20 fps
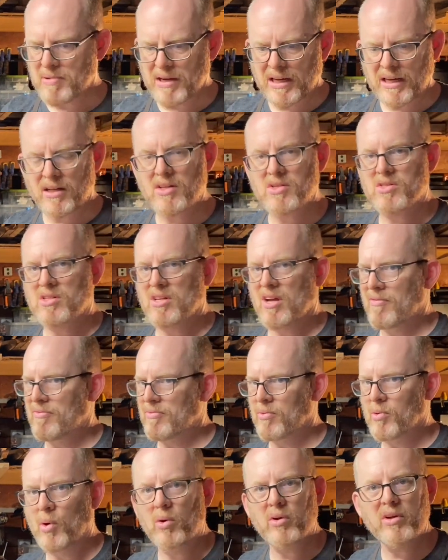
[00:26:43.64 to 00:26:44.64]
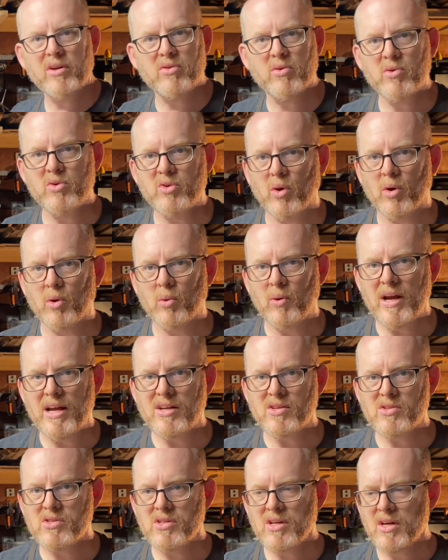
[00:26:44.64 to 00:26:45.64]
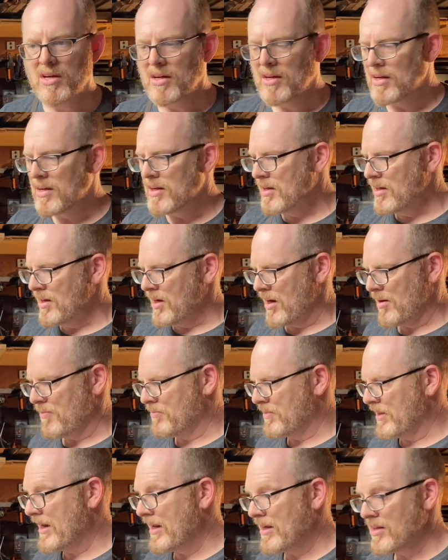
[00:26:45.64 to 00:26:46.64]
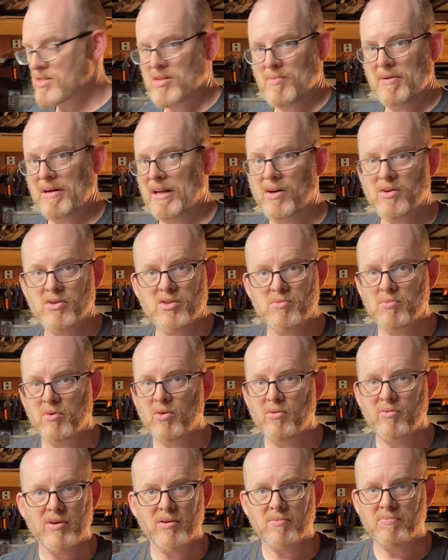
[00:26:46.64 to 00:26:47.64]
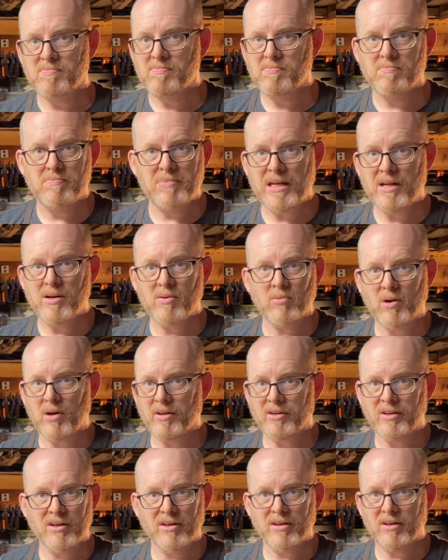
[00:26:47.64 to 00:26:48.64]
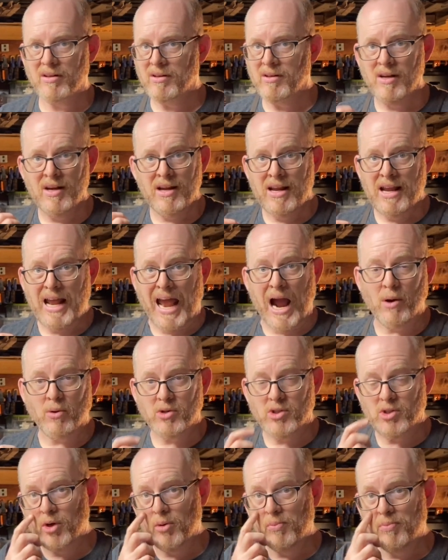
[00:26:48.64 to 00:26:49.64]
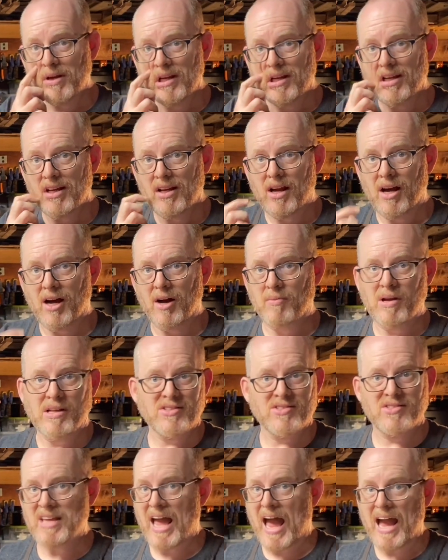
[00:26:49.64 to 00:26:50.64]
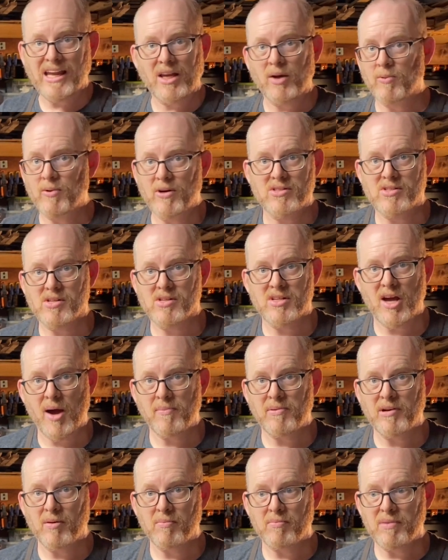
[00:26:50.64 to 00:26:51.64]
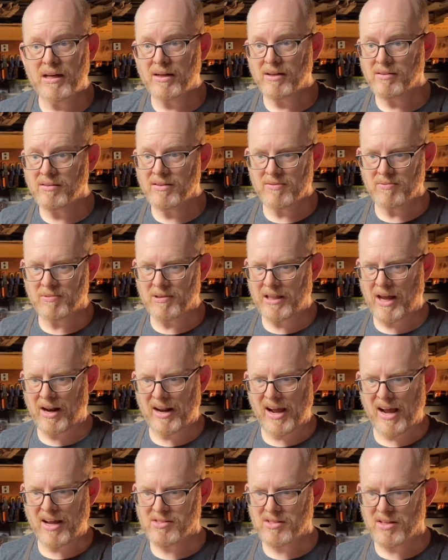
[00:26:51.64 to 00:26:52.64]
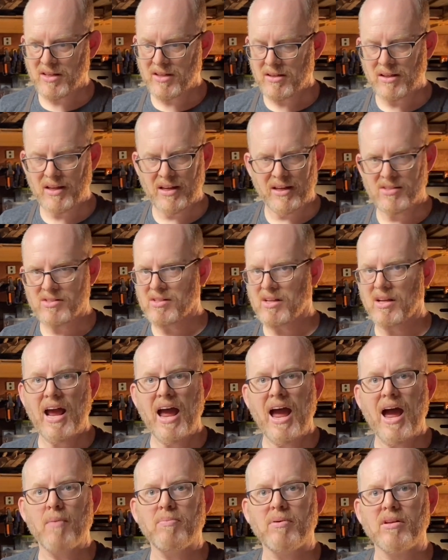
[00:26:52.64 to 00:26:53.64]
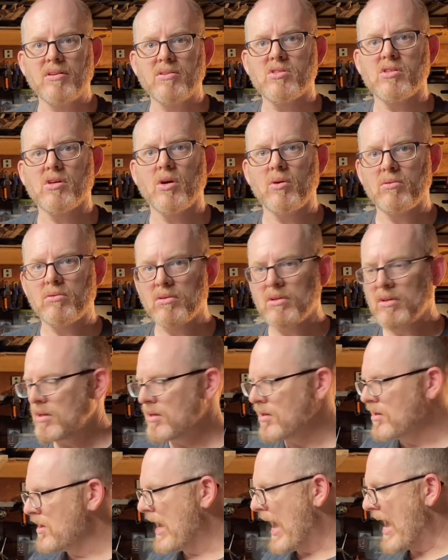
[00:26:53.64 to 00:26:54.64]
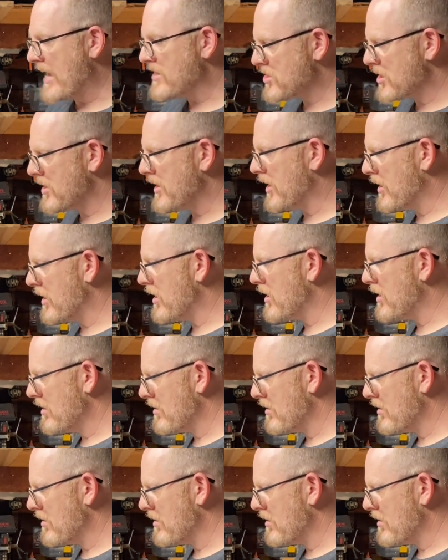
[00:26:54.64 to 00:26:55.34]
into stuff, rolling through doorways, letting somebody else move your bin while you're out trooping, and stacking ones on top of your bin without asking, like, it's gonna happen. So engineer it